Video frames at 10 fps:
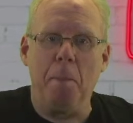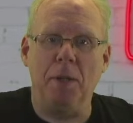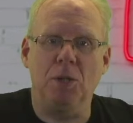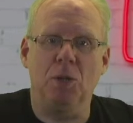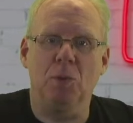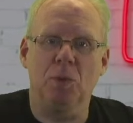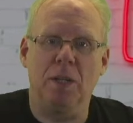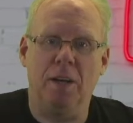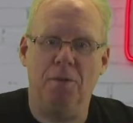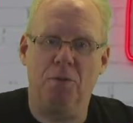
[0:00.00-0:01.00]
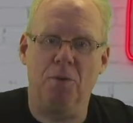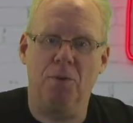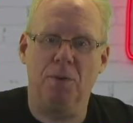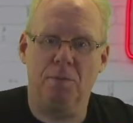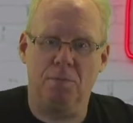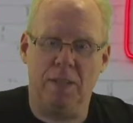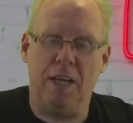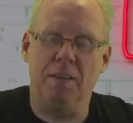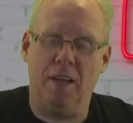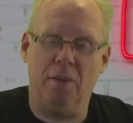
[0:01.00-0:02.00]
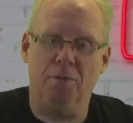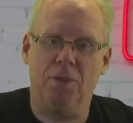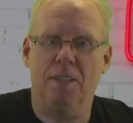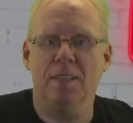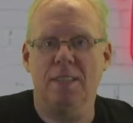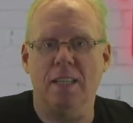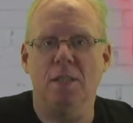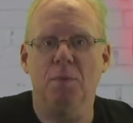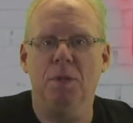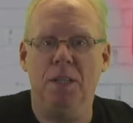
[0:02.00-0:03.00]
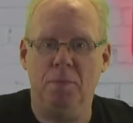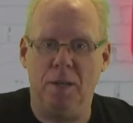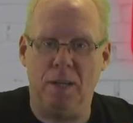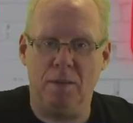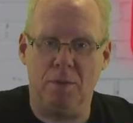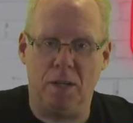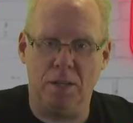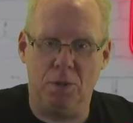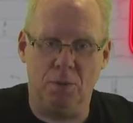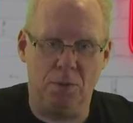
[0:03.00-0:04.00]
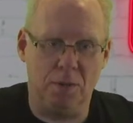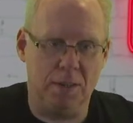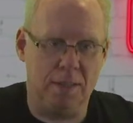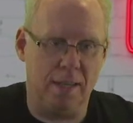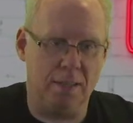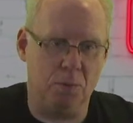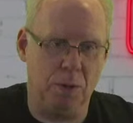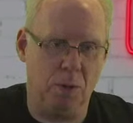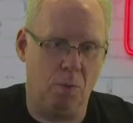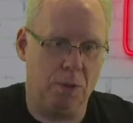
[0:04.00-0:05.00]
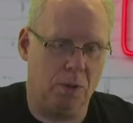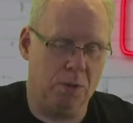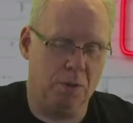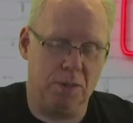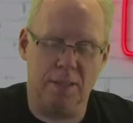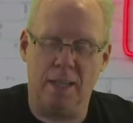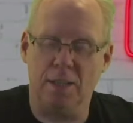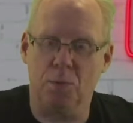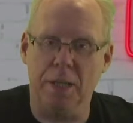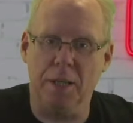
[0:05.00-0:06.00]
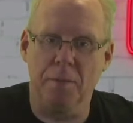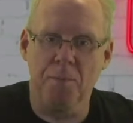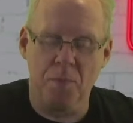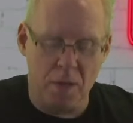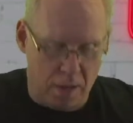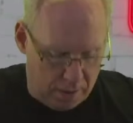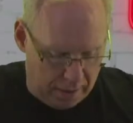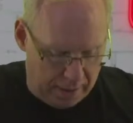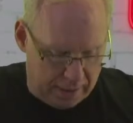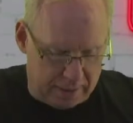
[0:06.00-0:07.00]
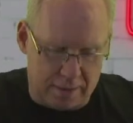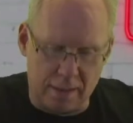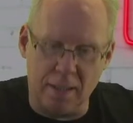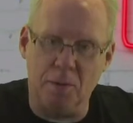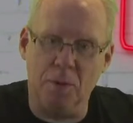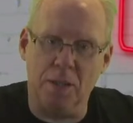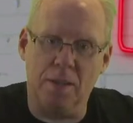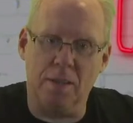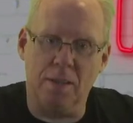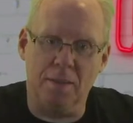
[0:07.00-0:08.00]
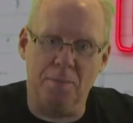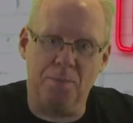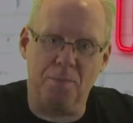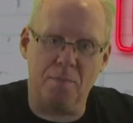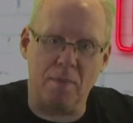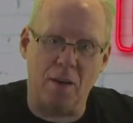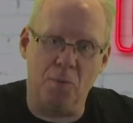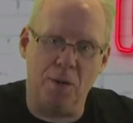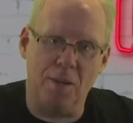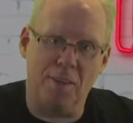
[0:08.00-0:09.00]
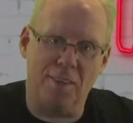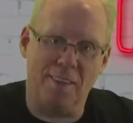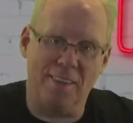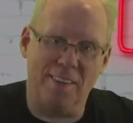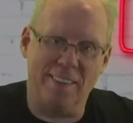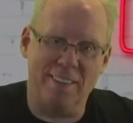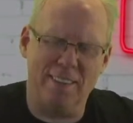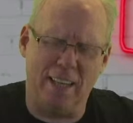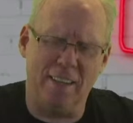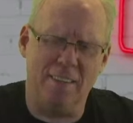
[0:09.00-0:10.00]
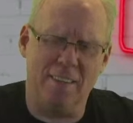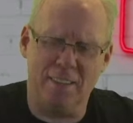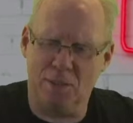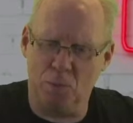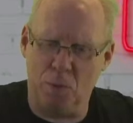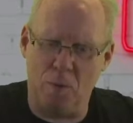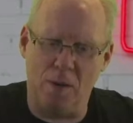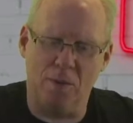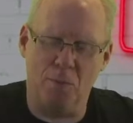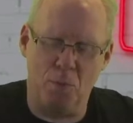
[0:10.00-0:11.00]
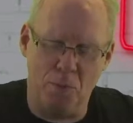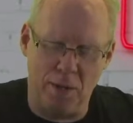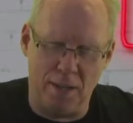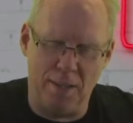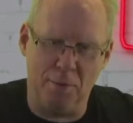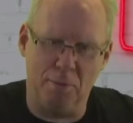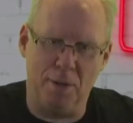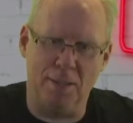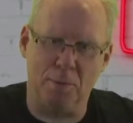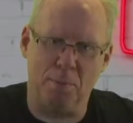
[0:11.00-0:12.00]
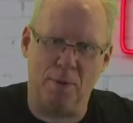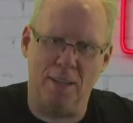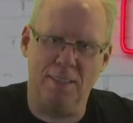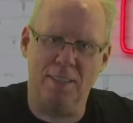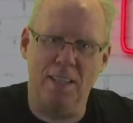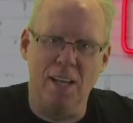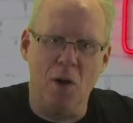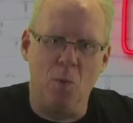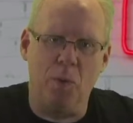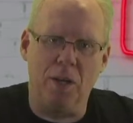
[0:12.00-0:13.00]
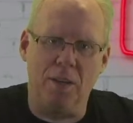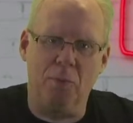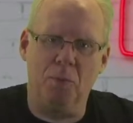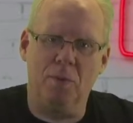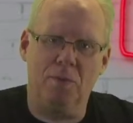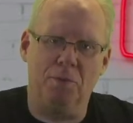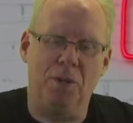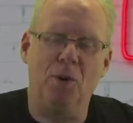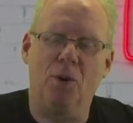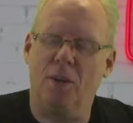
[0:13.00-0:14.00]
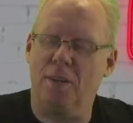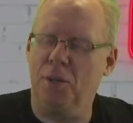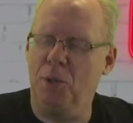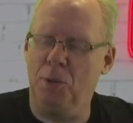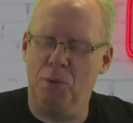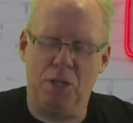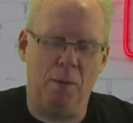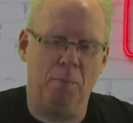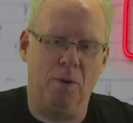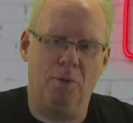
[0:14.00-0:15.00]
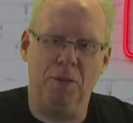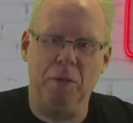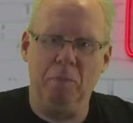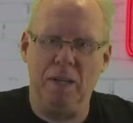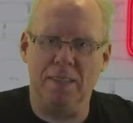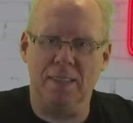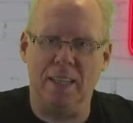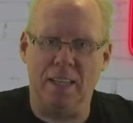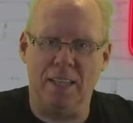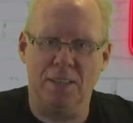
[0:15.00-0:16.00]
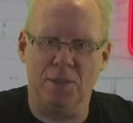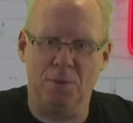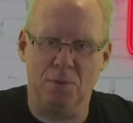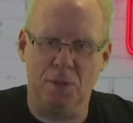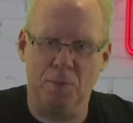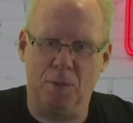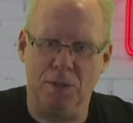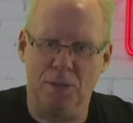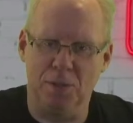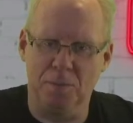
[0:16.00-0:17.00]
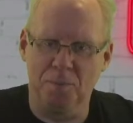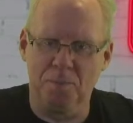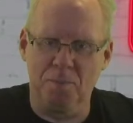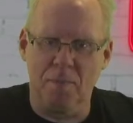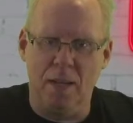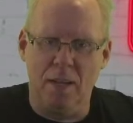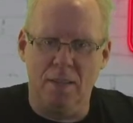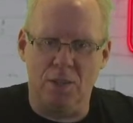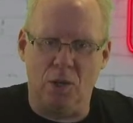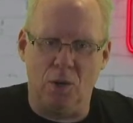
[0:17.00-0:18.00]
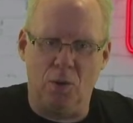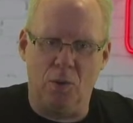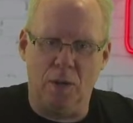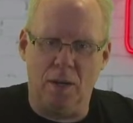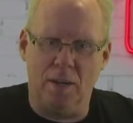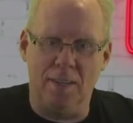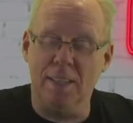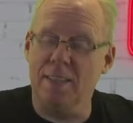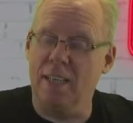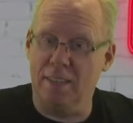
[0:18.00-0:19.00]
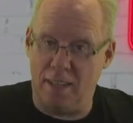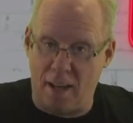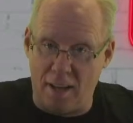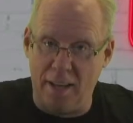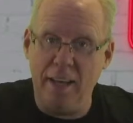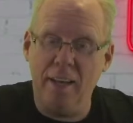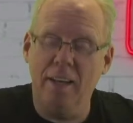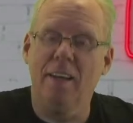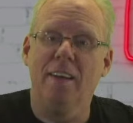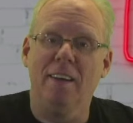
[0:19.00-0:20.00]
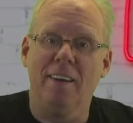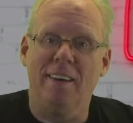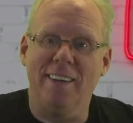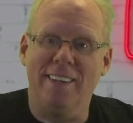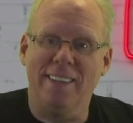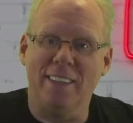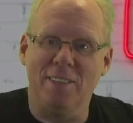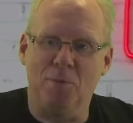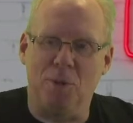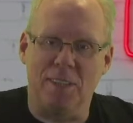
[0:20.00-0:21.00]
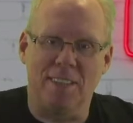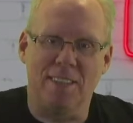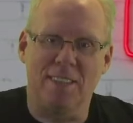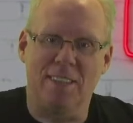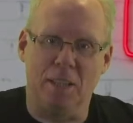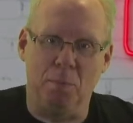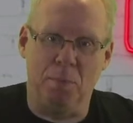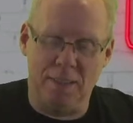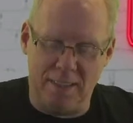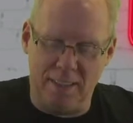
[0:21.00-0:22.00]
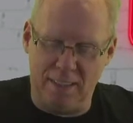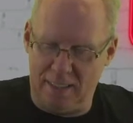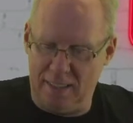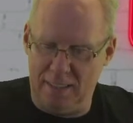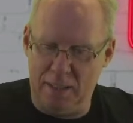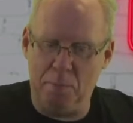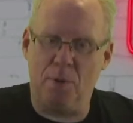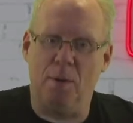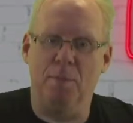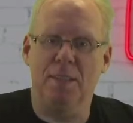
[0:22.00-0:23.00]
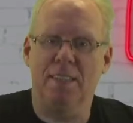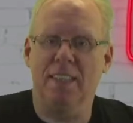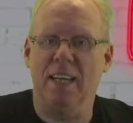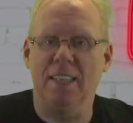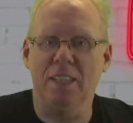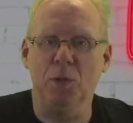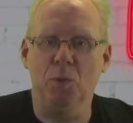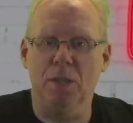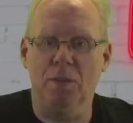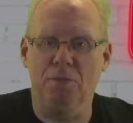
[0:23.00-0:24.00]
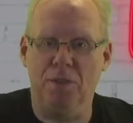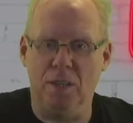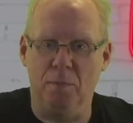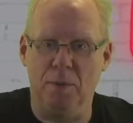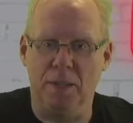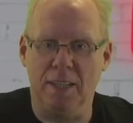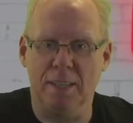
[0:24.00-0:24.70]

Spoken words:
but you would have to take the effort and send him an email. I told you this last week, or we told you this last week, and with saying this, we were really, really surprised. Philo got a huge number of emails that he has to respond to. So he says hi. Was still busy, and he promised that he will film an